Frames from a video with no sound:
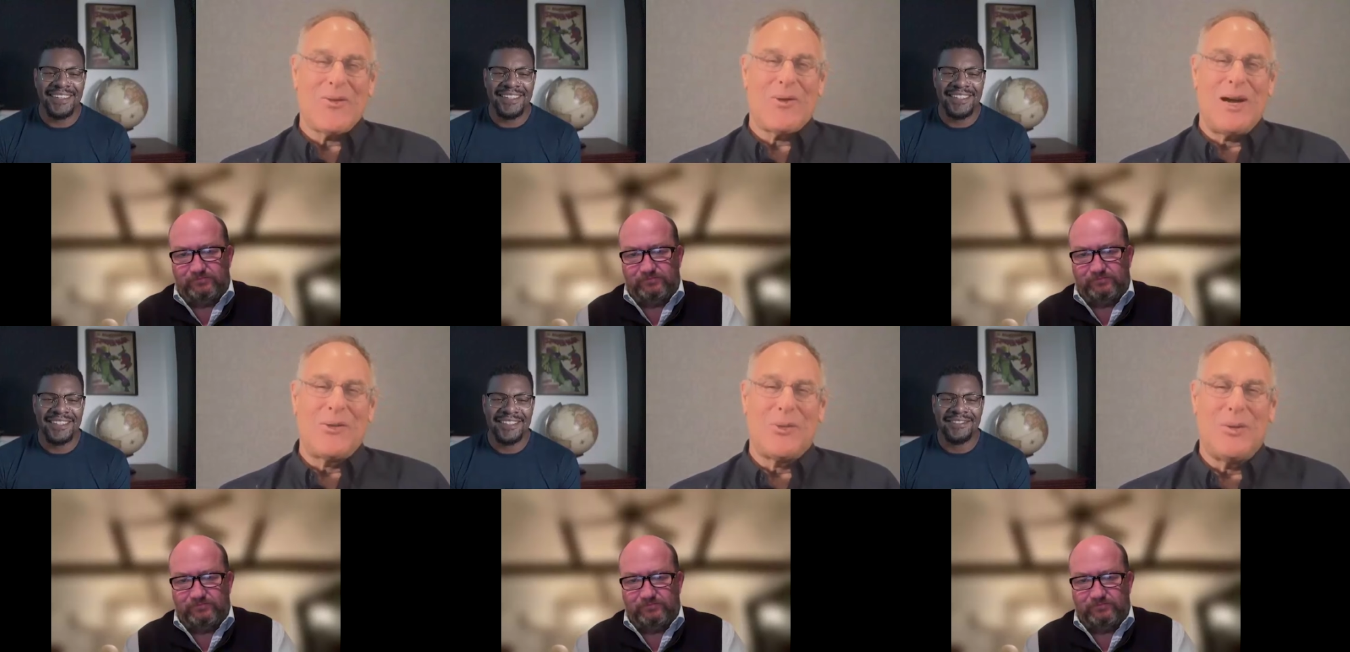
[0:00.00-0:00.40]

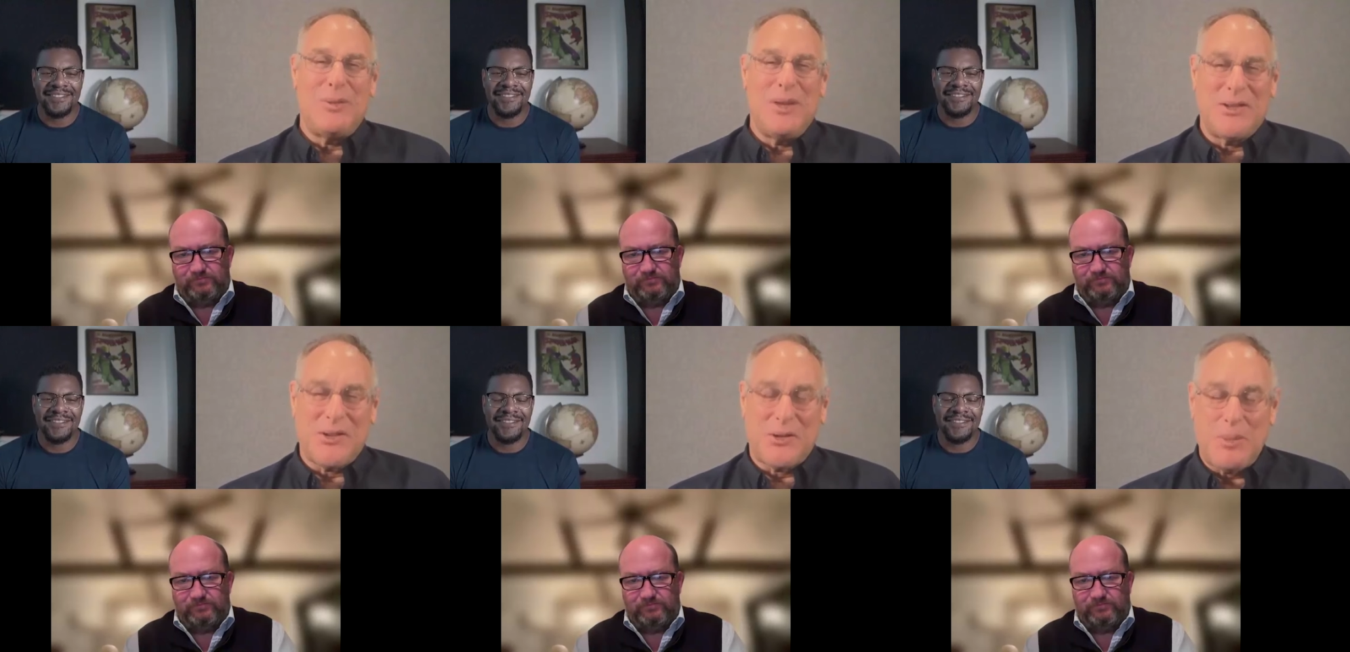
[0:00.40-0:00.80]
Speaker 1: otherwise would
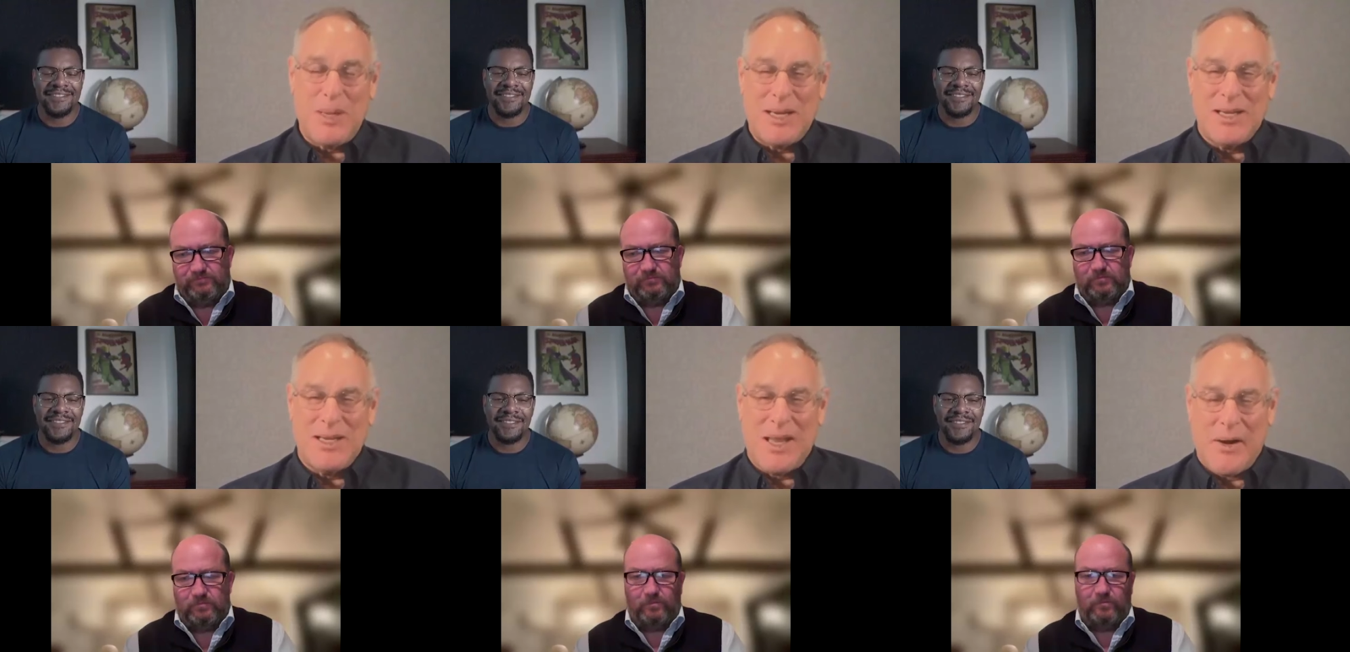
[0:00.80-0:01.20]
be as a
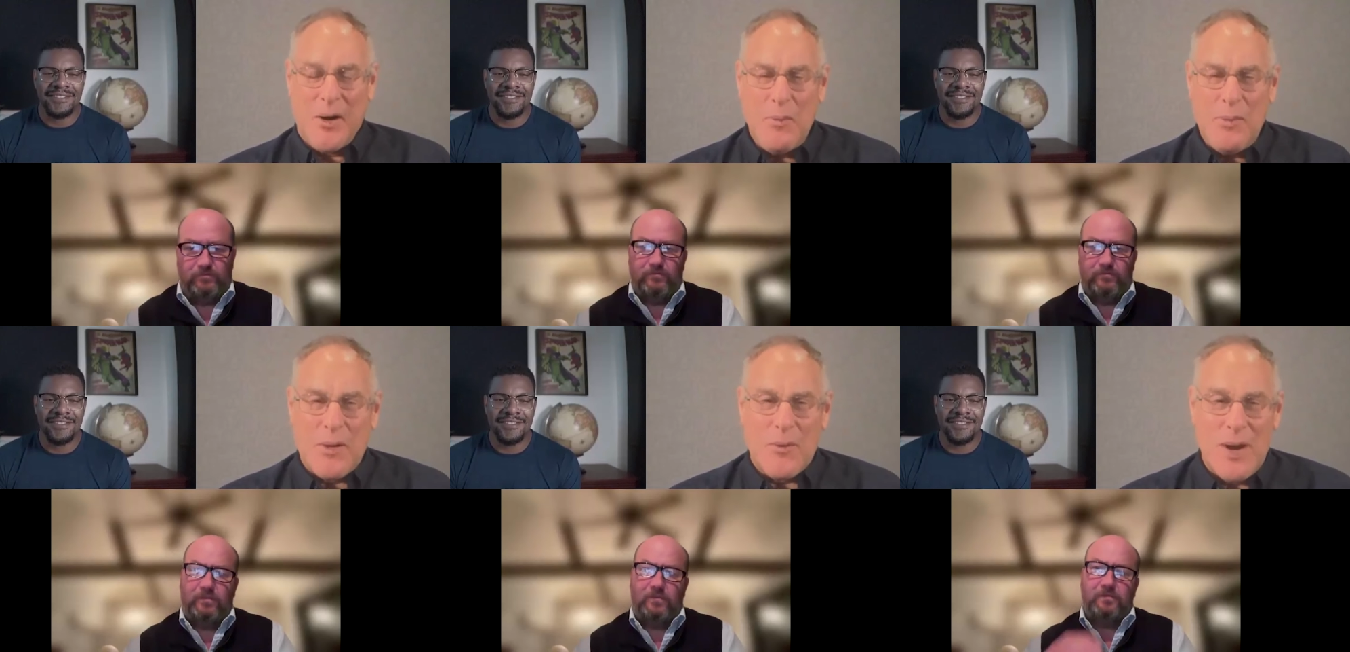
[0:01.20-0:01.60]
speculator. I
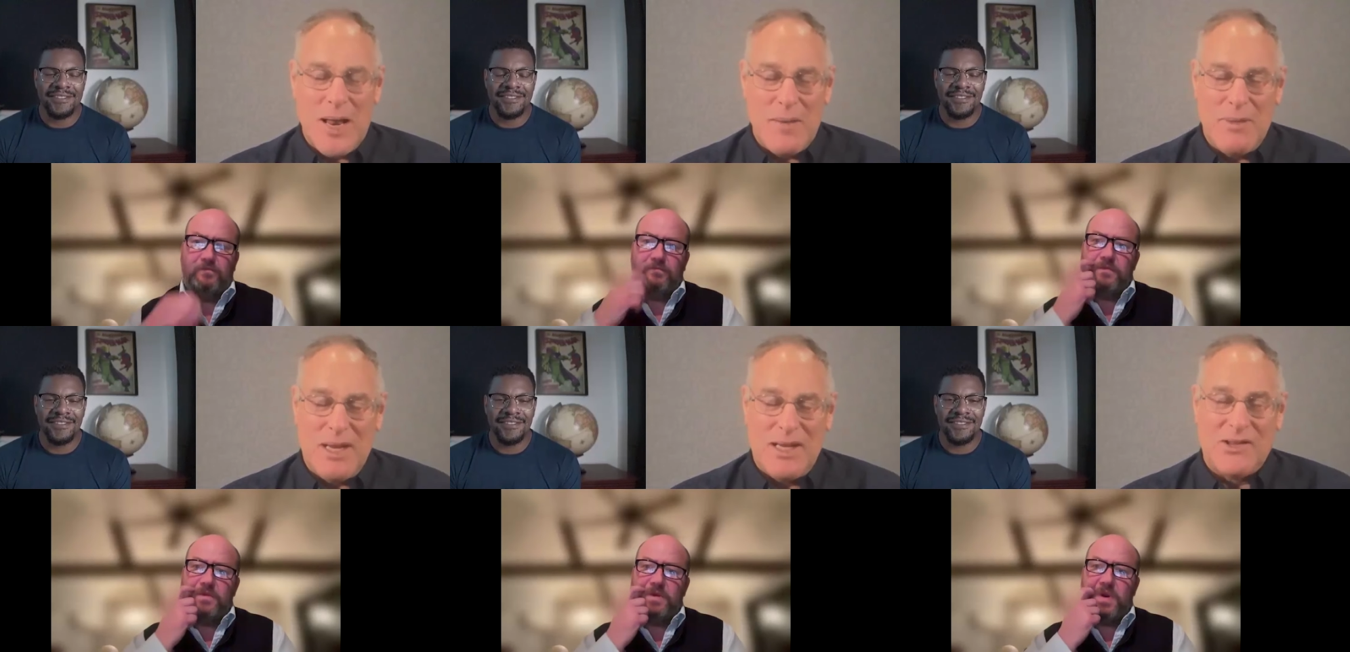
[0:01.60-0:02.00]
hope that
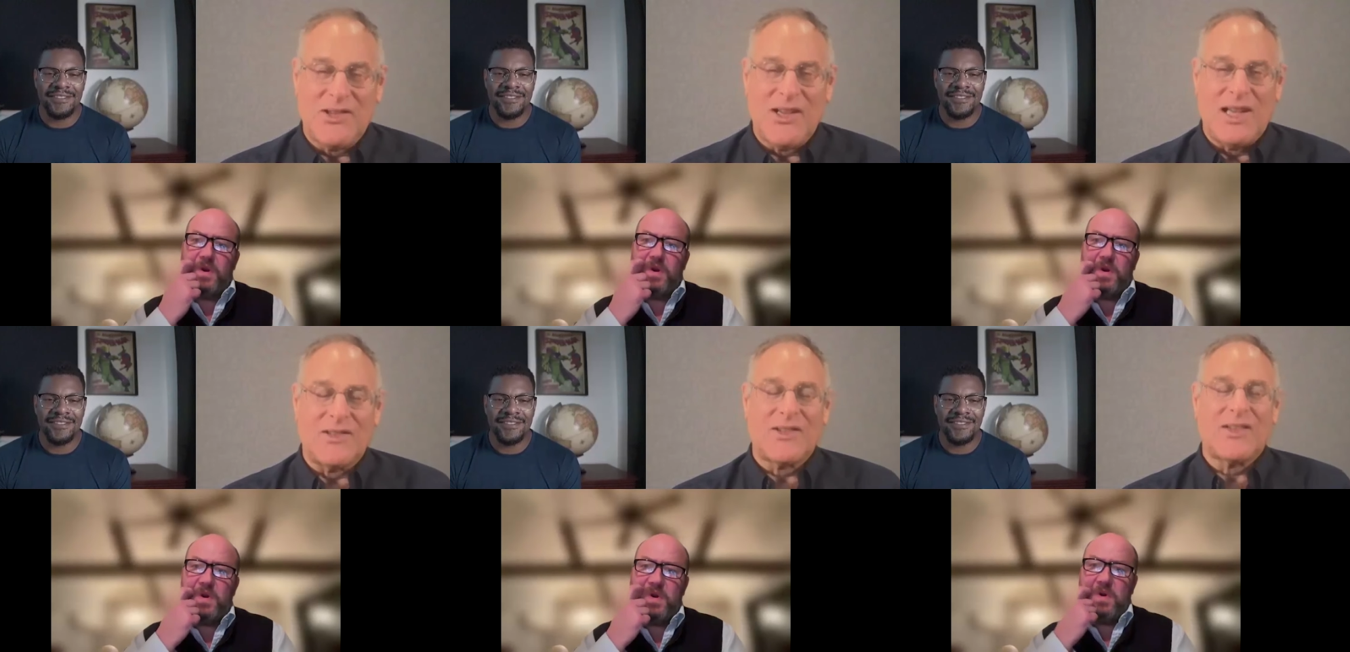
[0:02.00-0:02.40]
rant made
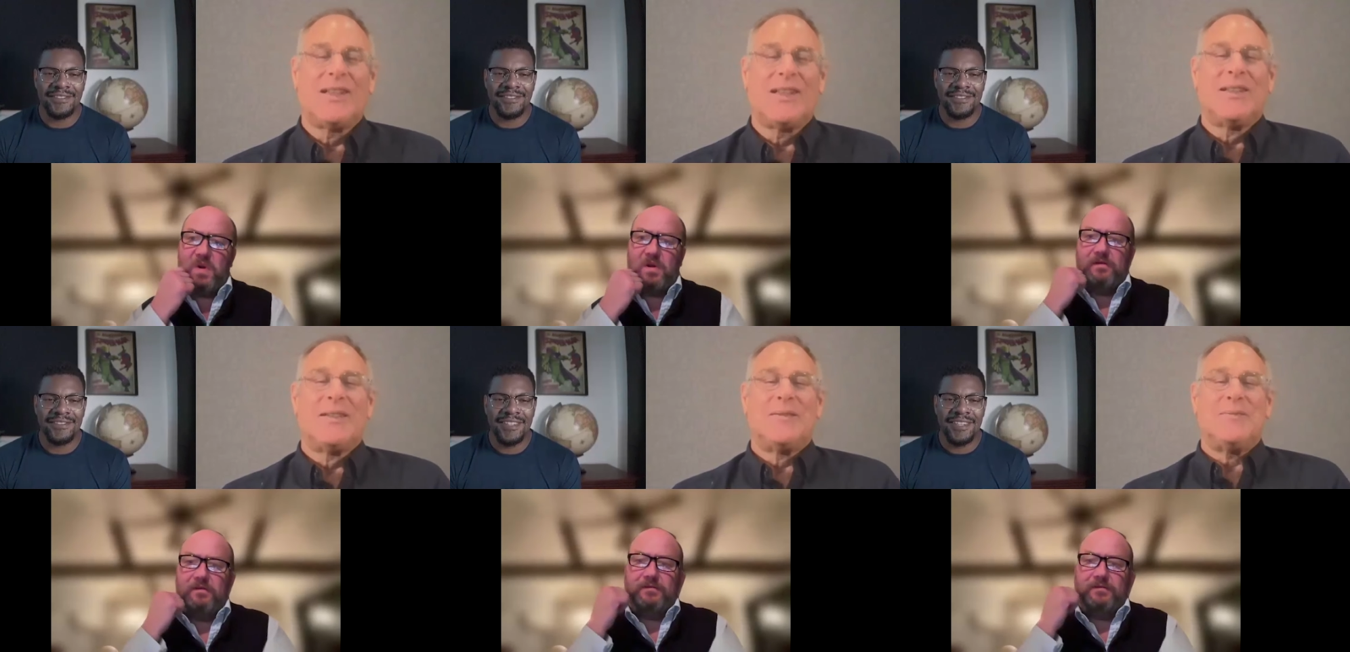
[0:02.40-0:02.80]
sense.